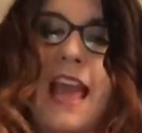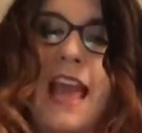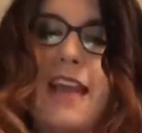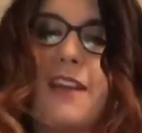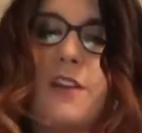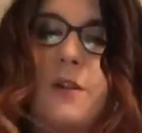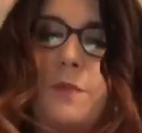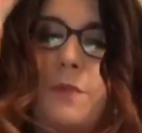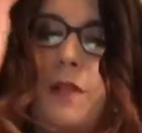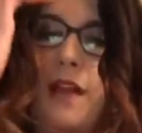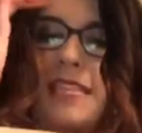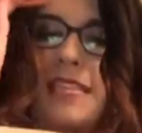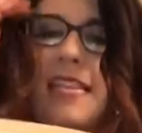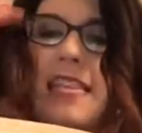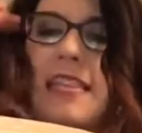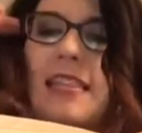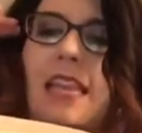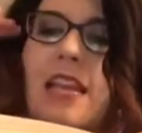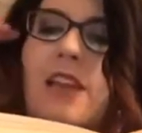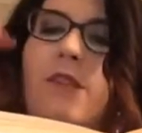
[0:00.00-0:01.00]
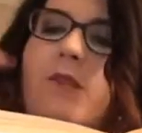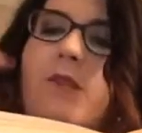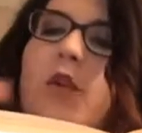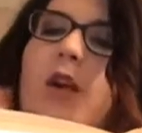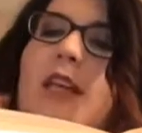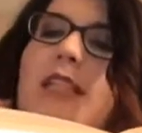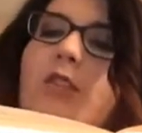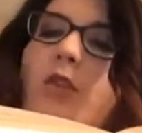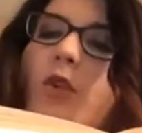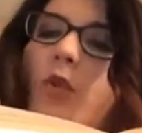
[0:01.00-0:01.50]
And her pleasant, thin
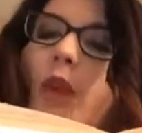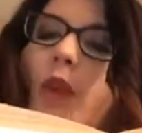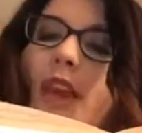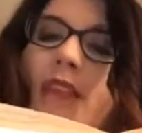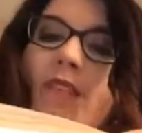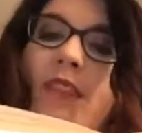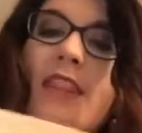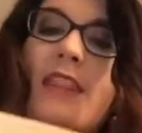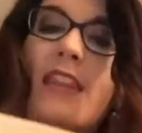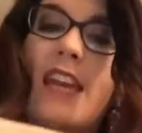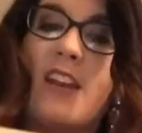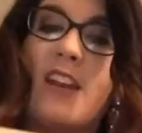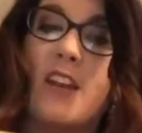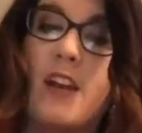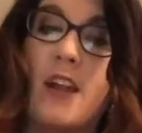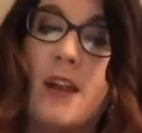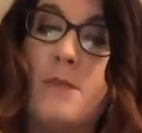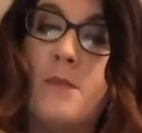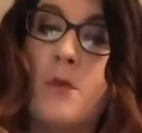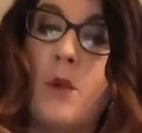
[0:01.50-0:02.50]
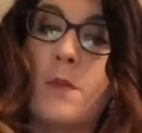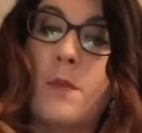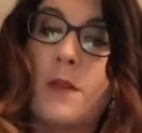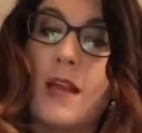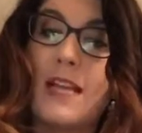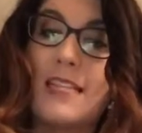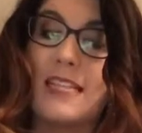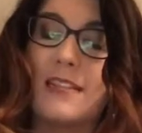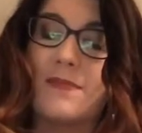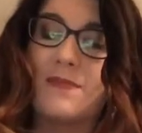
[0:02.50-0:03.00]
voice grew even thinner and more
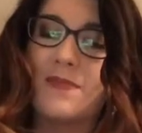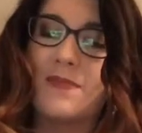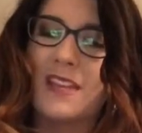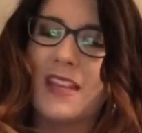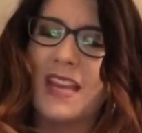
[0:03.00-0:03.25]
pleasant.